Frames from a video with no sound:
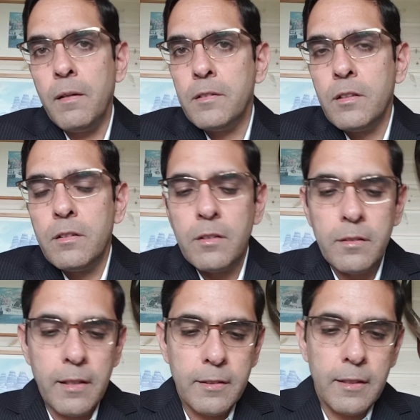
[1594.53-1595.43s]
So
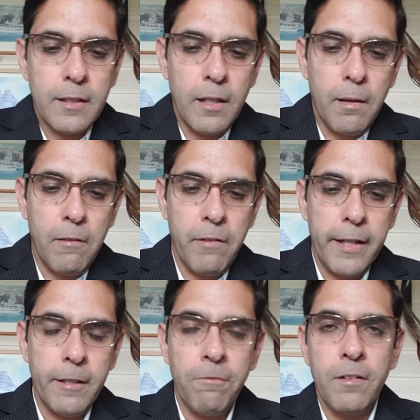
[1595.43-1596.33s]
it's very
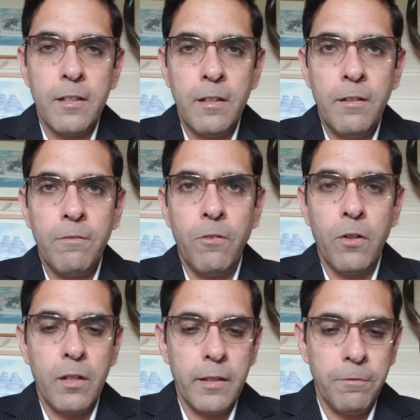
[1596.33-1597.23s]
different
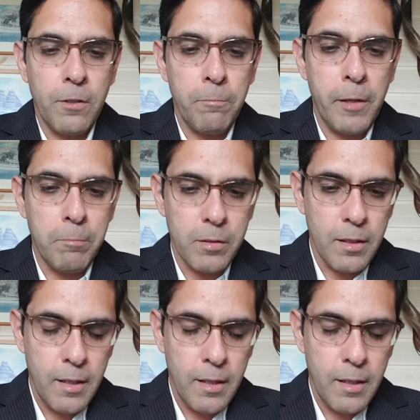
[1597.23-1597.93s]
for different people.